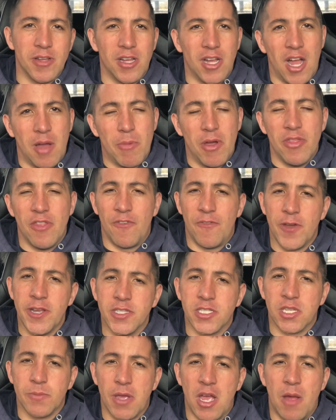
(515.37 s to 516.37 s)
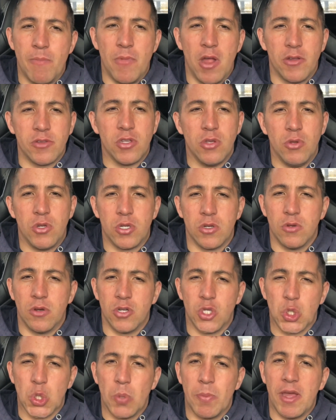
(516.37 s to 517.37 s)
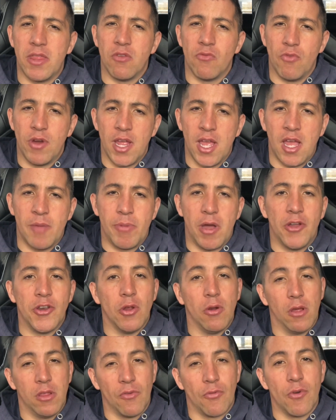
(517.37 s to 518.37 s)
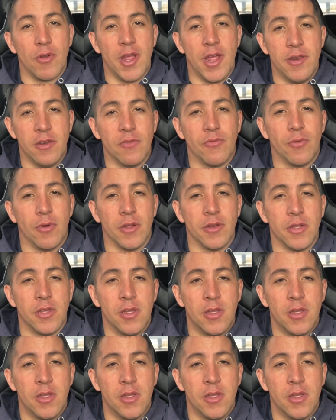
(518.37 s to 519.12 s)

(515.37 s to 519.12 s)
I'm on the fence about. I'm not too sure about the rear, but I do like the front end of one.